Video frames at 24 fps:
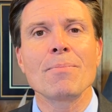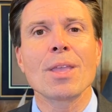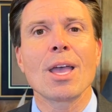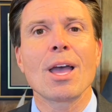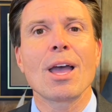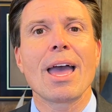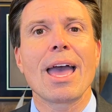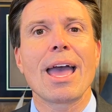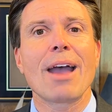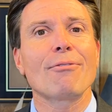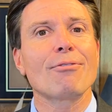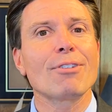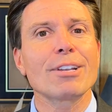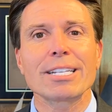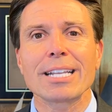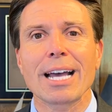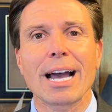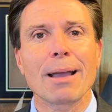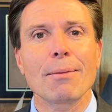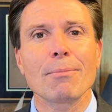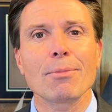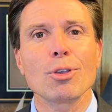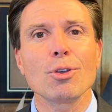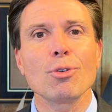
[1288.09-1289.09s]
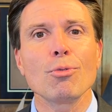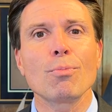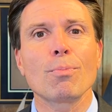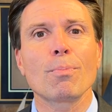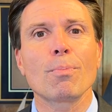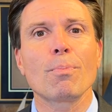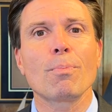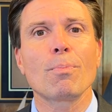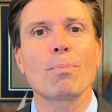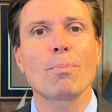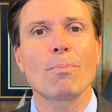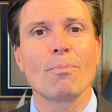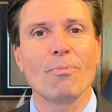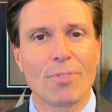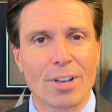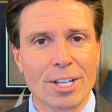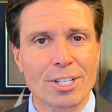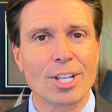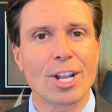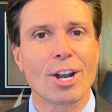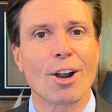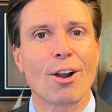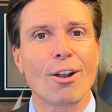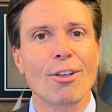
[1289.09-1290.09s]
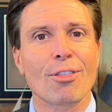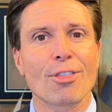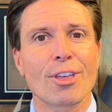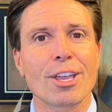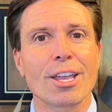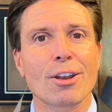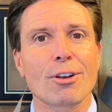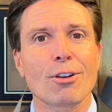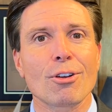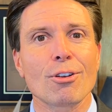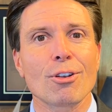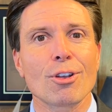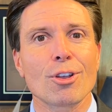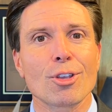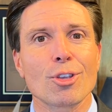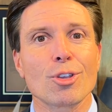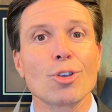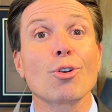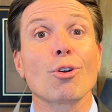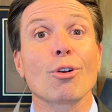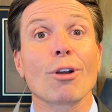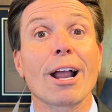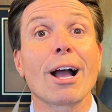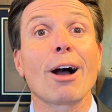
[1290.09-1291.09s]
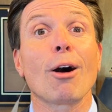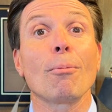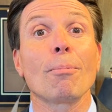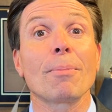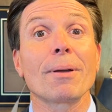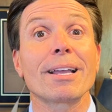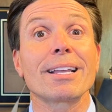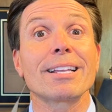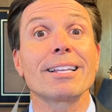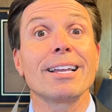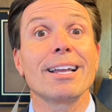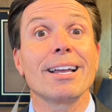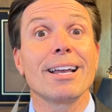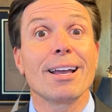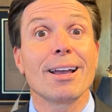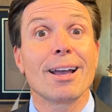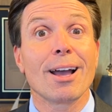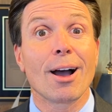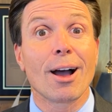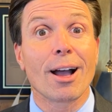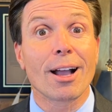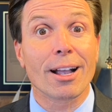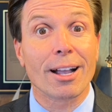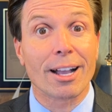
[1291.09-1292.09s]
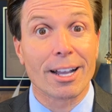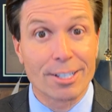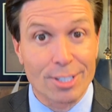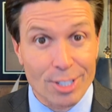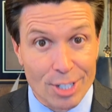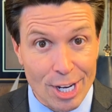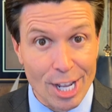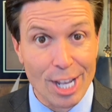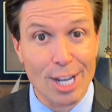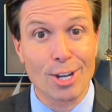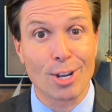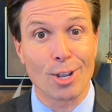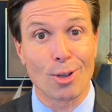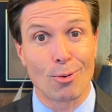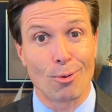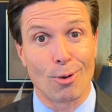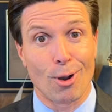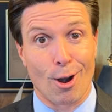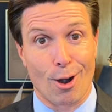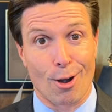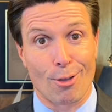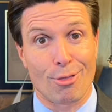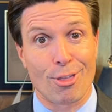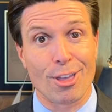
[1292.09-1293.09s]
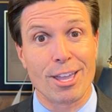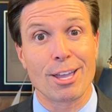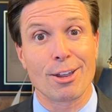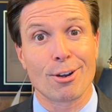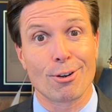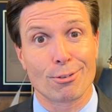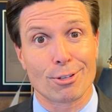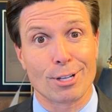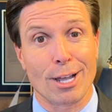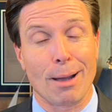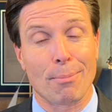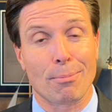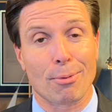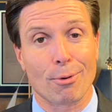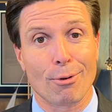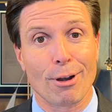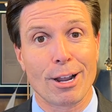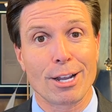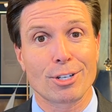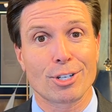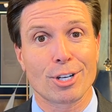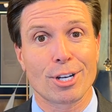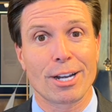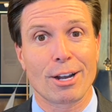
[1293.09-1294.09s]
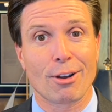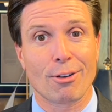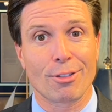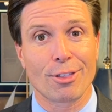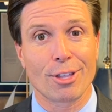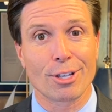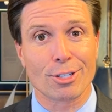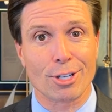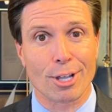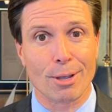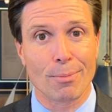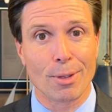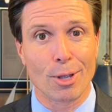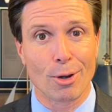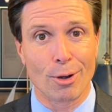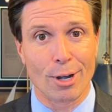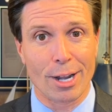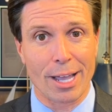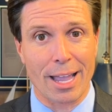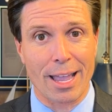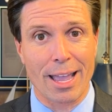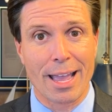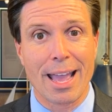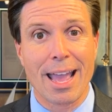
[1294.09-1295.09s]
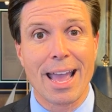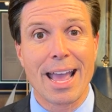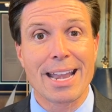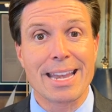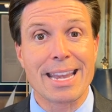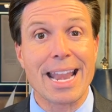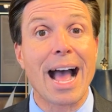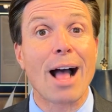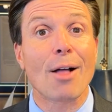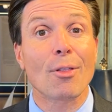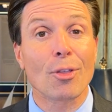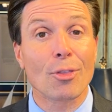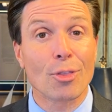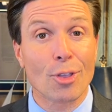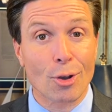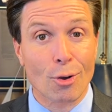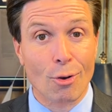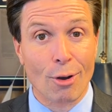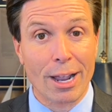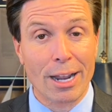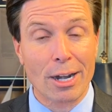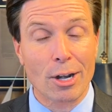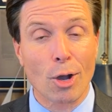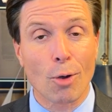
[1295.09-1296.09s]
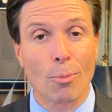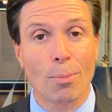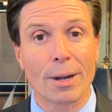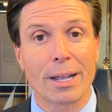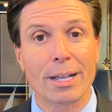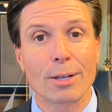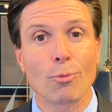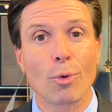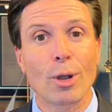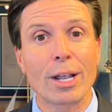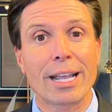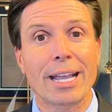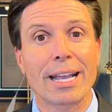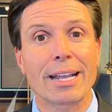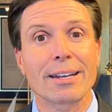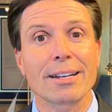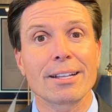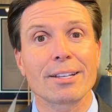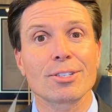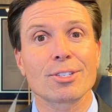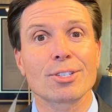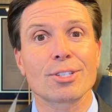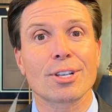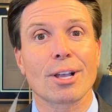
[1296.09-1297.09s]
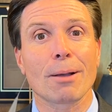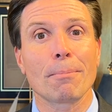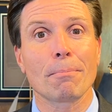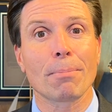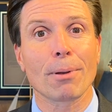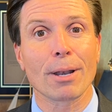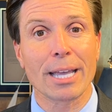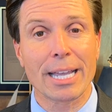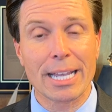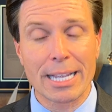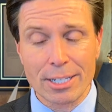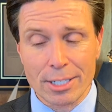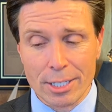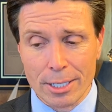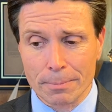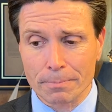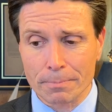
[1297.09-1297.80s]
Every time you visit our theater, you're helping continue our theater's operation here in this community. Now that the grand opening weekend is complete,